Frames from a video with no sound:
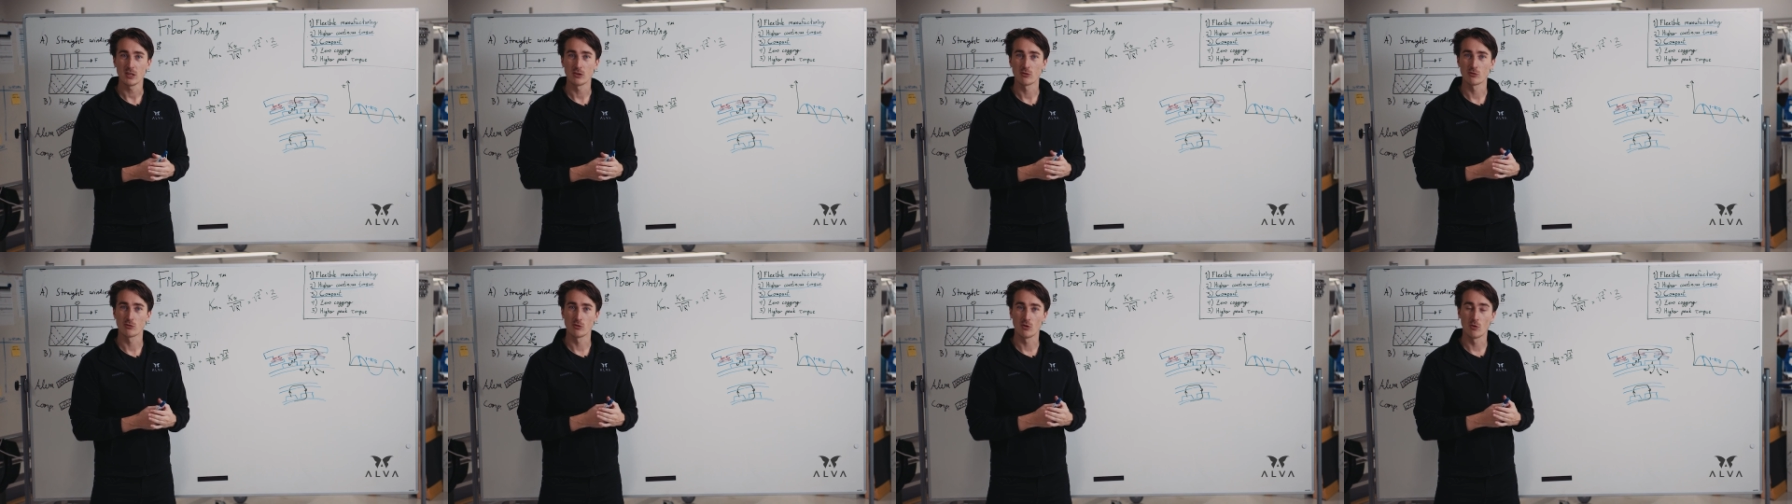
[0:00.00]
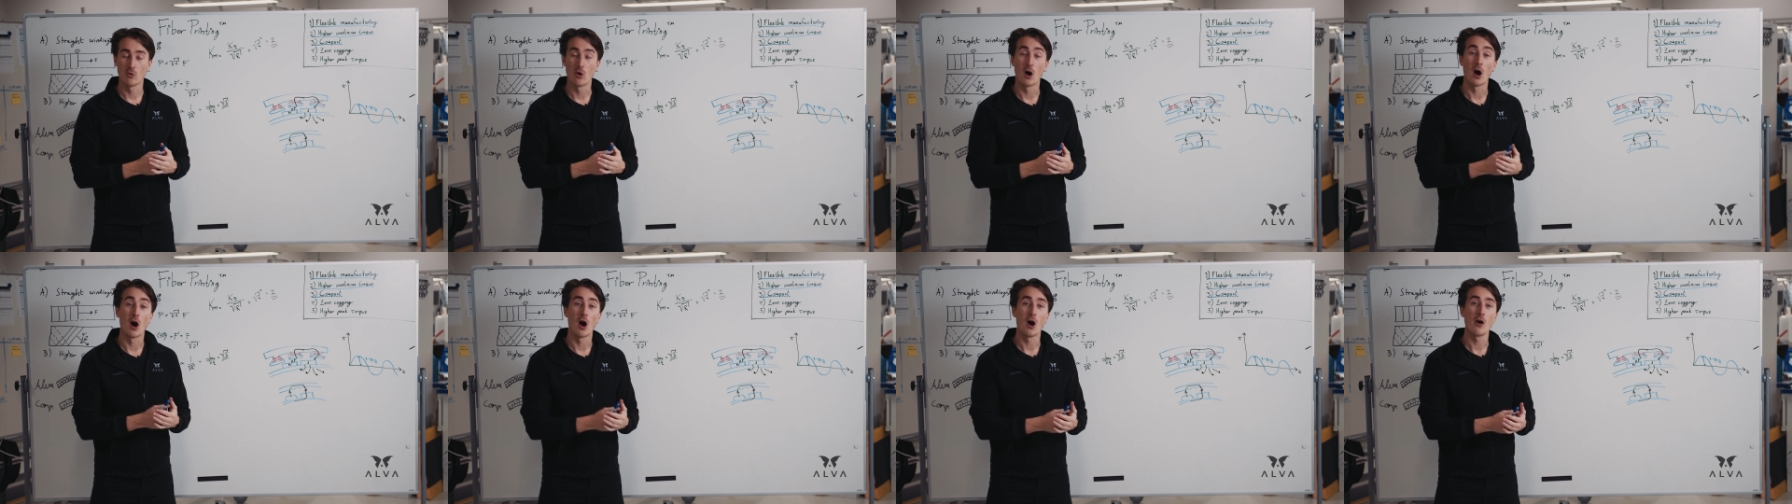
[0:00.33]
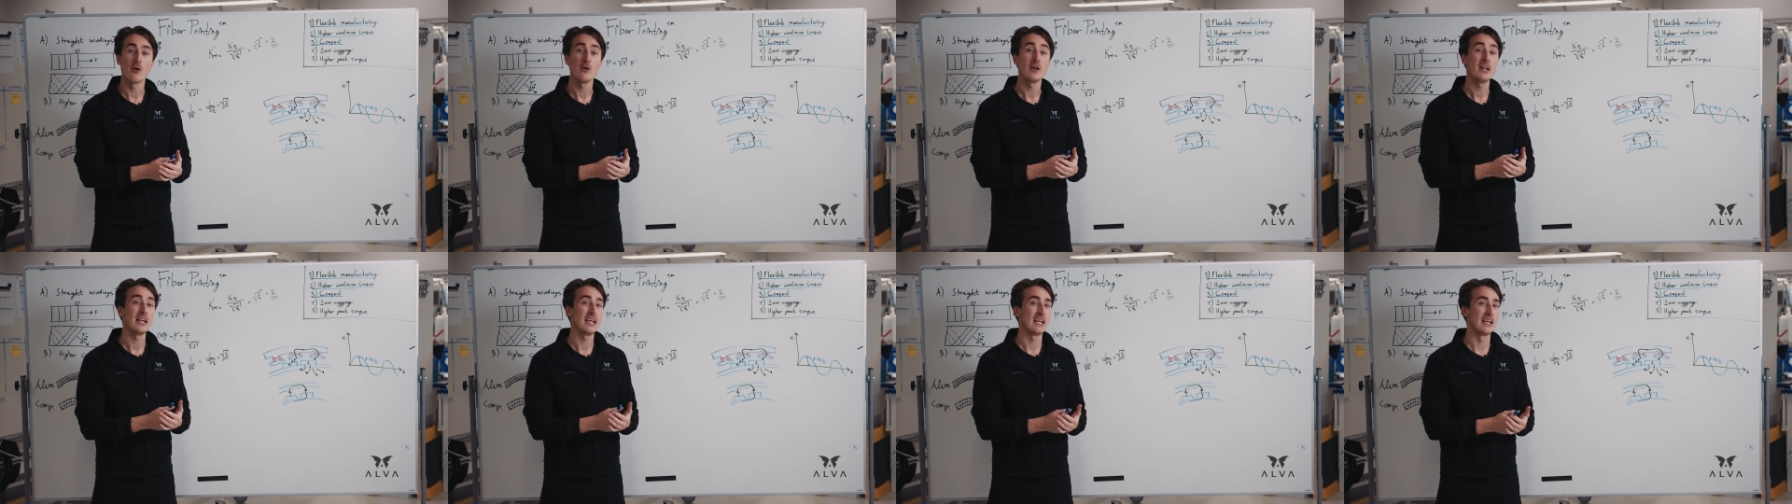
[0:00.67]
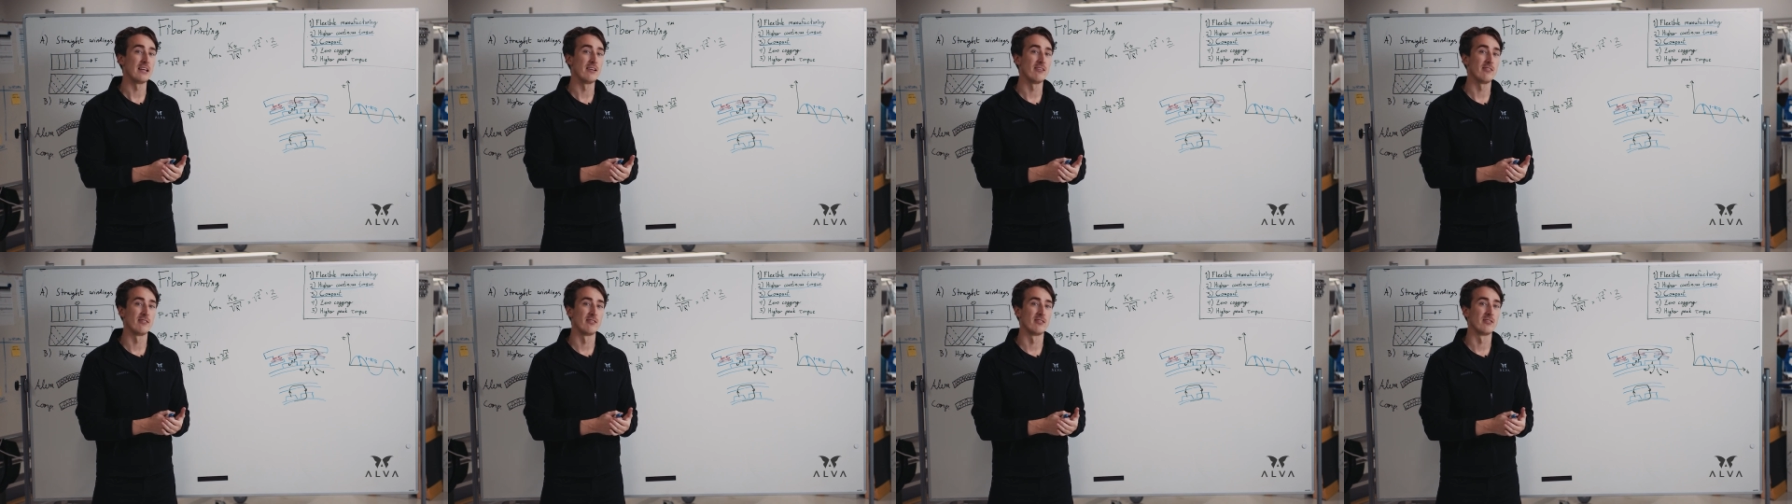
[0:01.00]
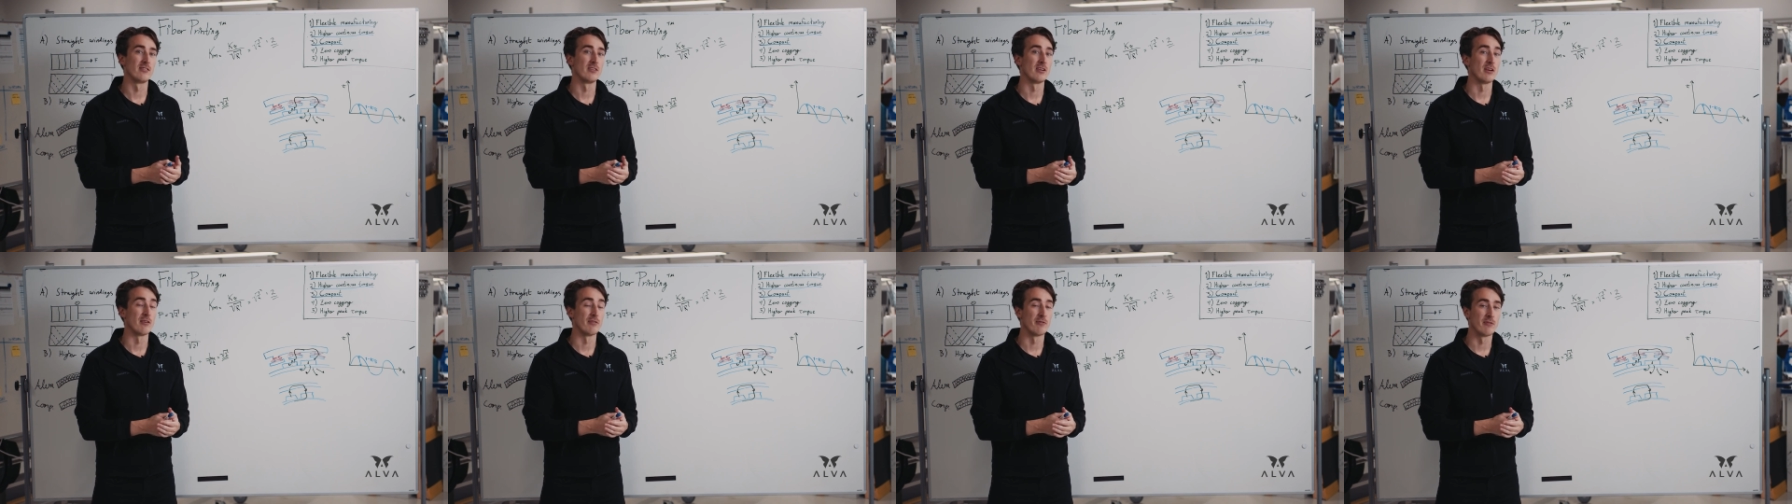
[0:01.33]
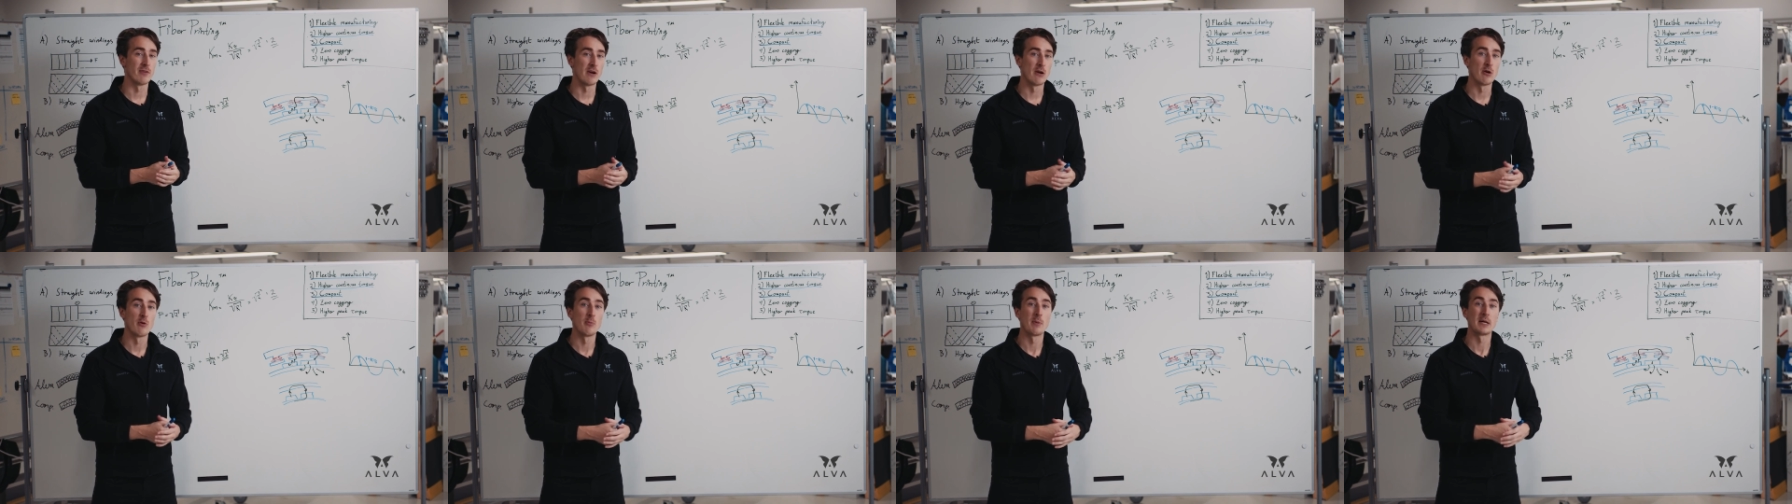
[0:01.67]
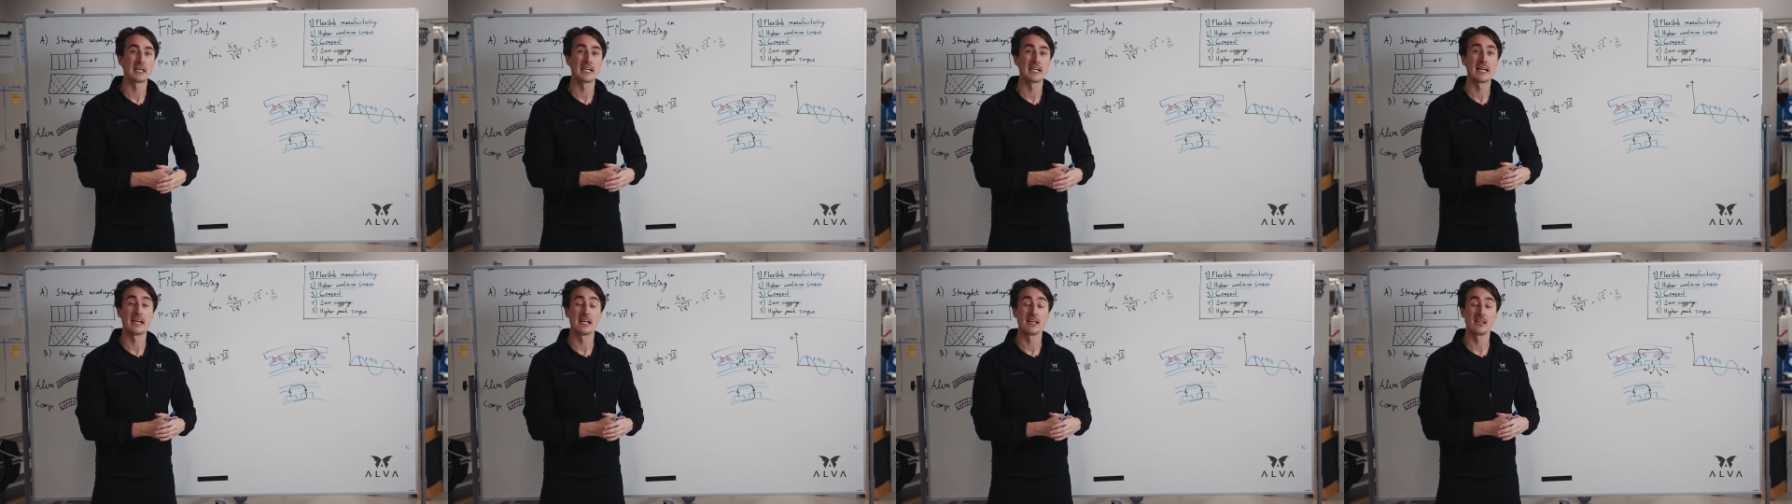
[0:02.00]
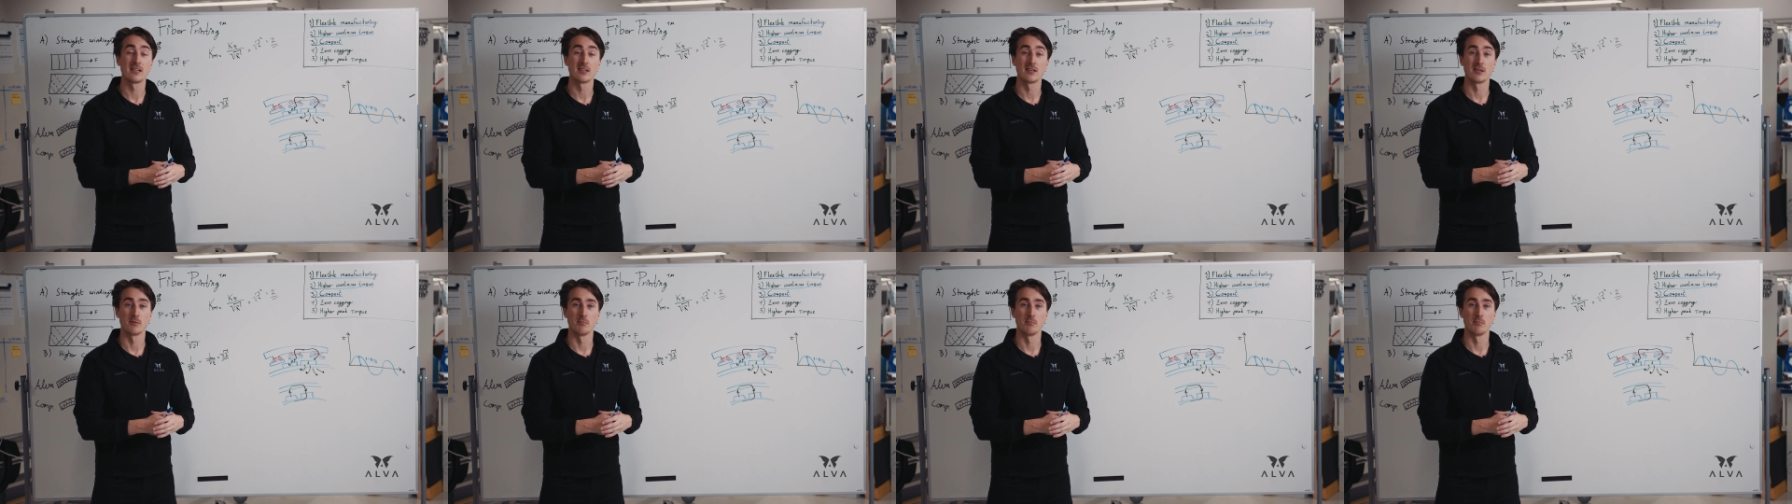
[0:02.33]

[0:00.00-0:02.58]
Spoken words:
So iron is a ferromagnetic